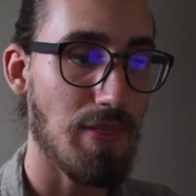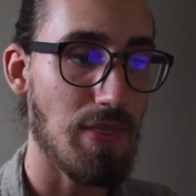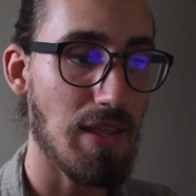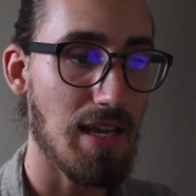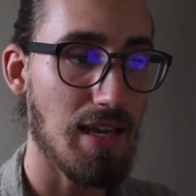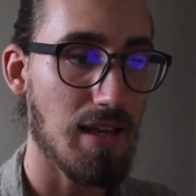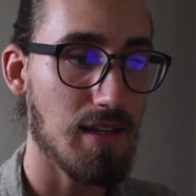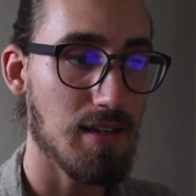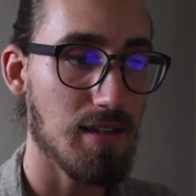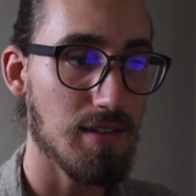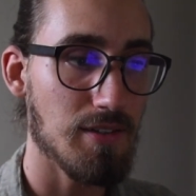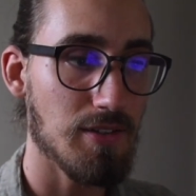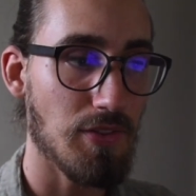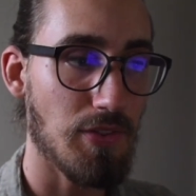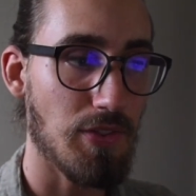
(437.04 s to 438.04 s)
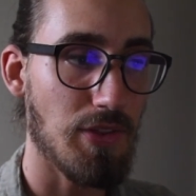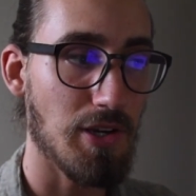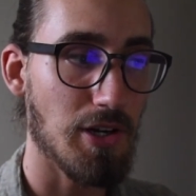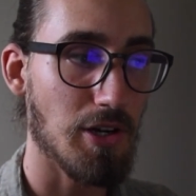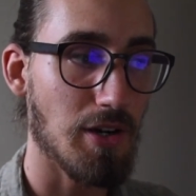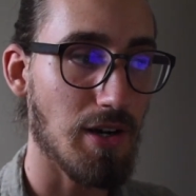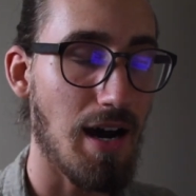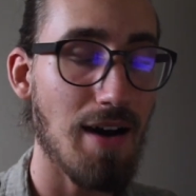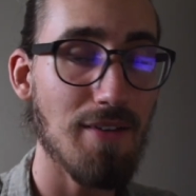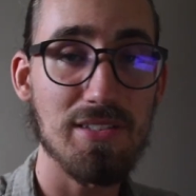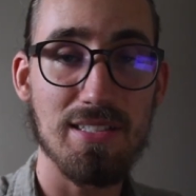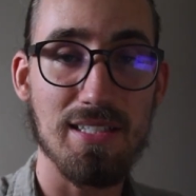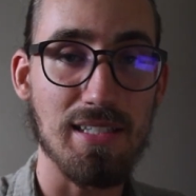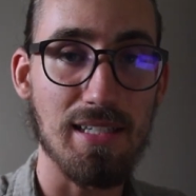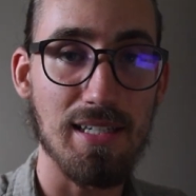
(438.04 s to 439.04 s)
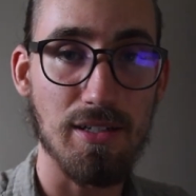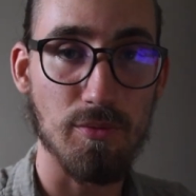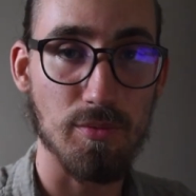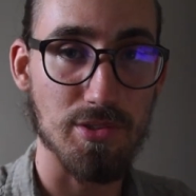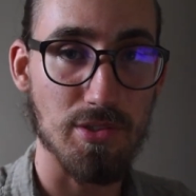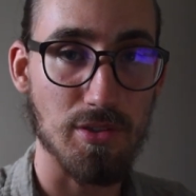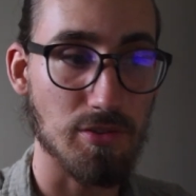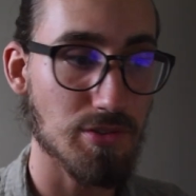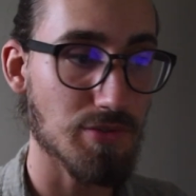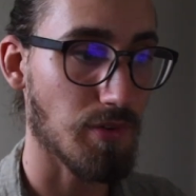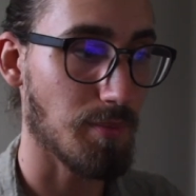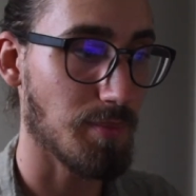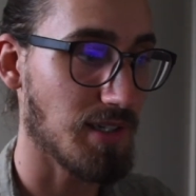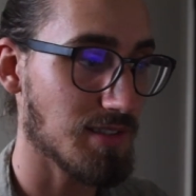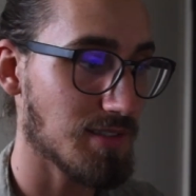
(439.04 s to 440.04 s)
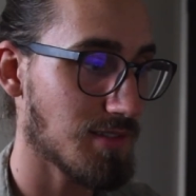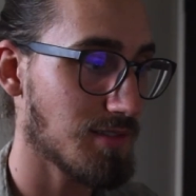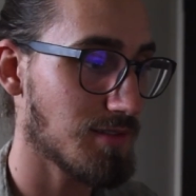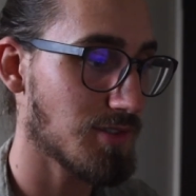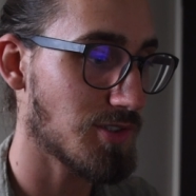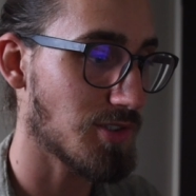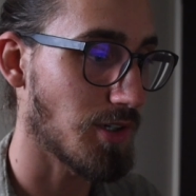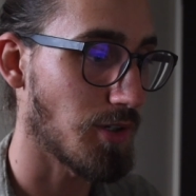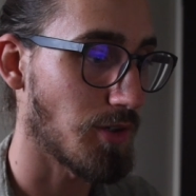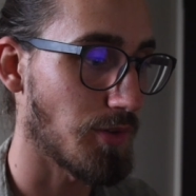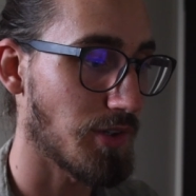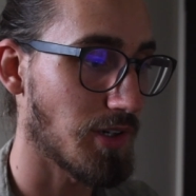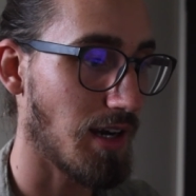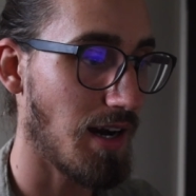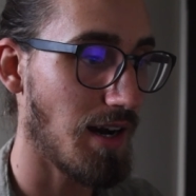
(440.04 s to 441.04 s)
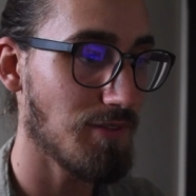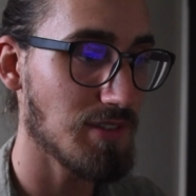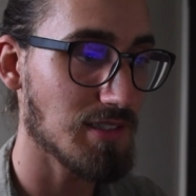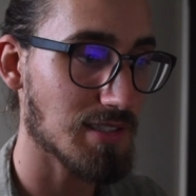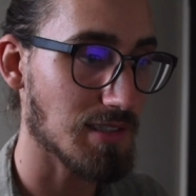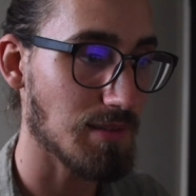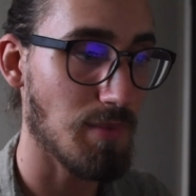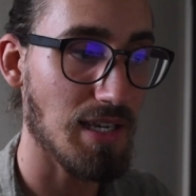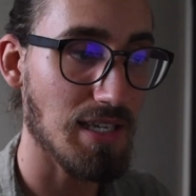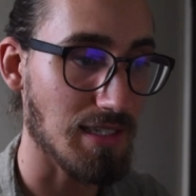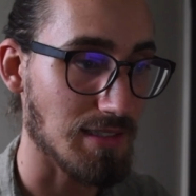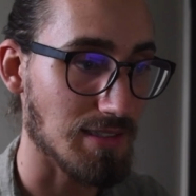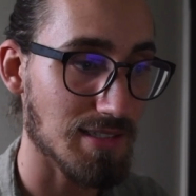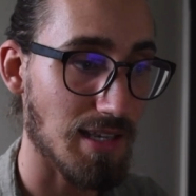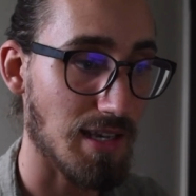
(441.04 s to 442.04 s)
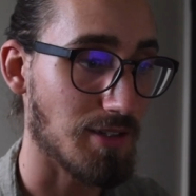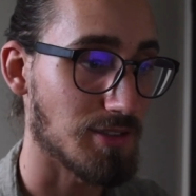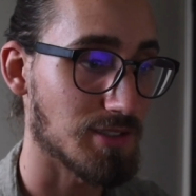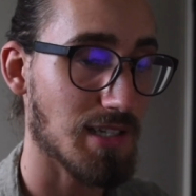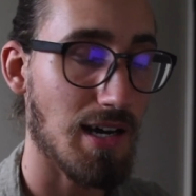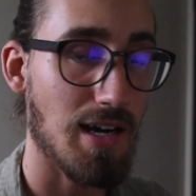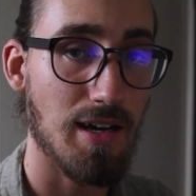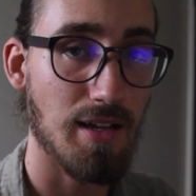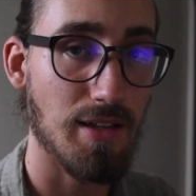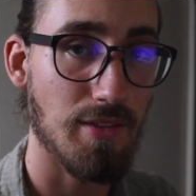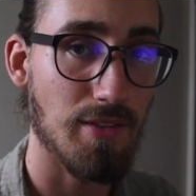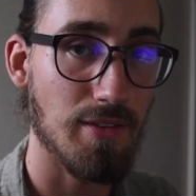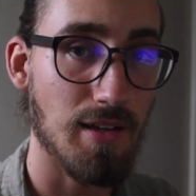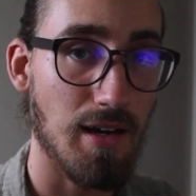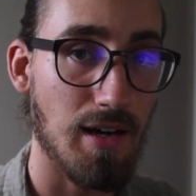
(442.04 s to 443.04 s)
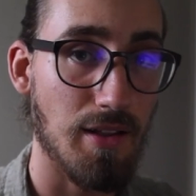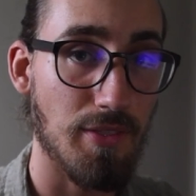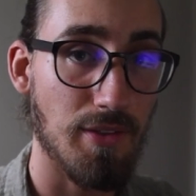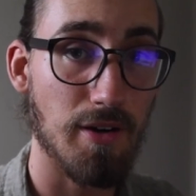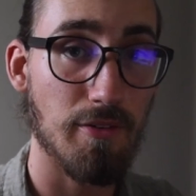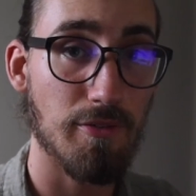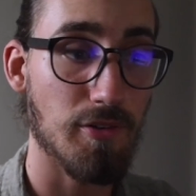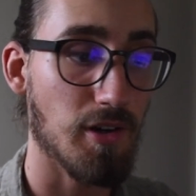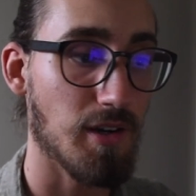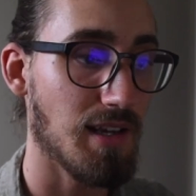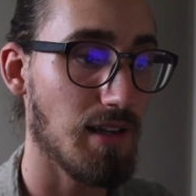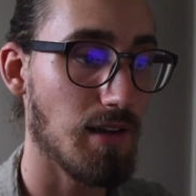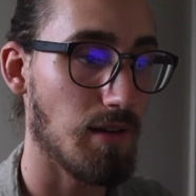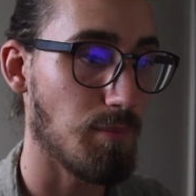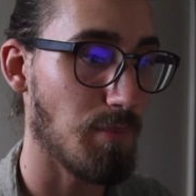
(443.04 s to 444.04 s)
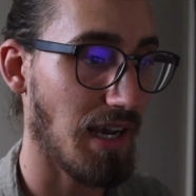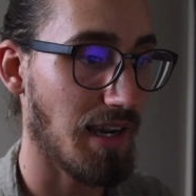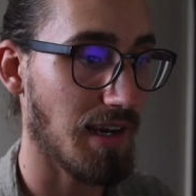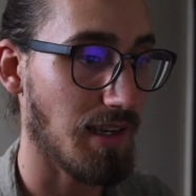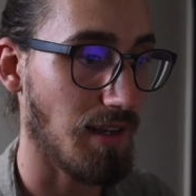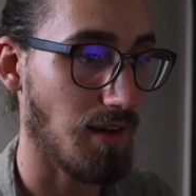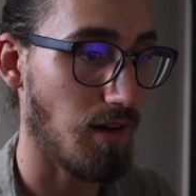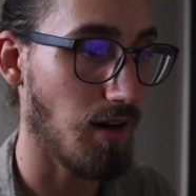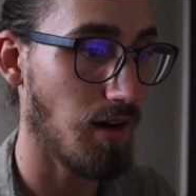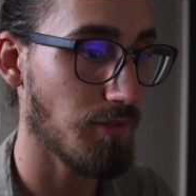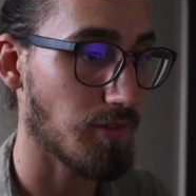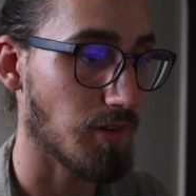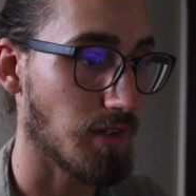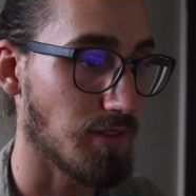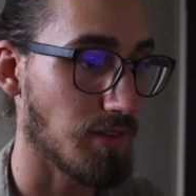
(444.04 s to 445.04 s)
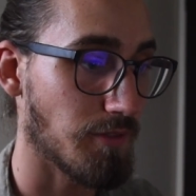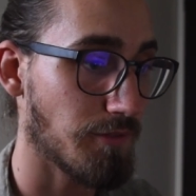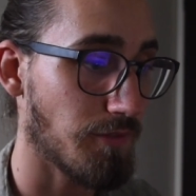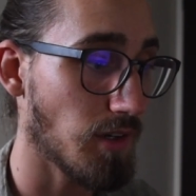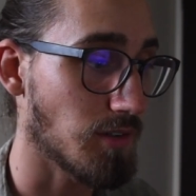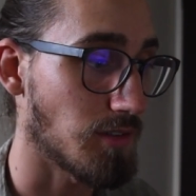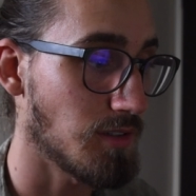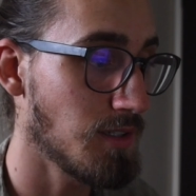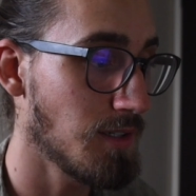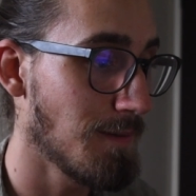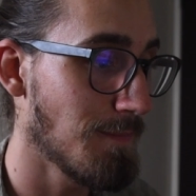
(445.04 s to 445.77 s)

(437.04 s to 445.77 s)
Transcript: then they're obviously getting results from this. So they're obviously making sales on their front end and back end offer and their funnel.